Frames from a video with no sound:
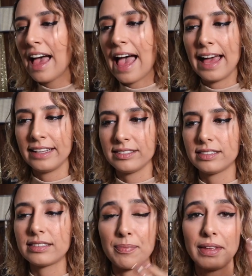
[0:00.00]
And
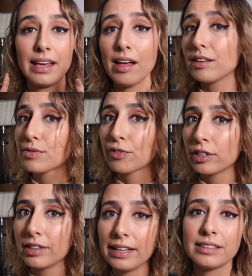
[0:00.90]
something else
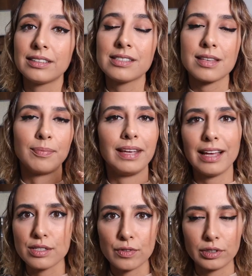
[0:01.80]
for LinkedIn, something
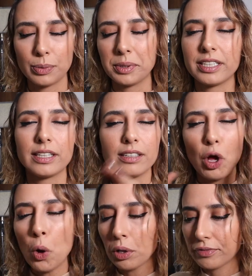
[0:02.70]
else for Twitter,
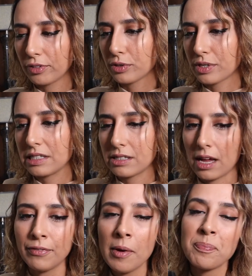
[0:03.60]
and all of those good
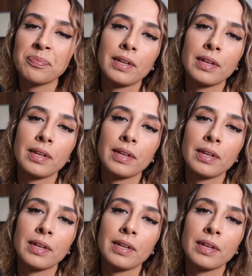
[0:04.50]
stuff.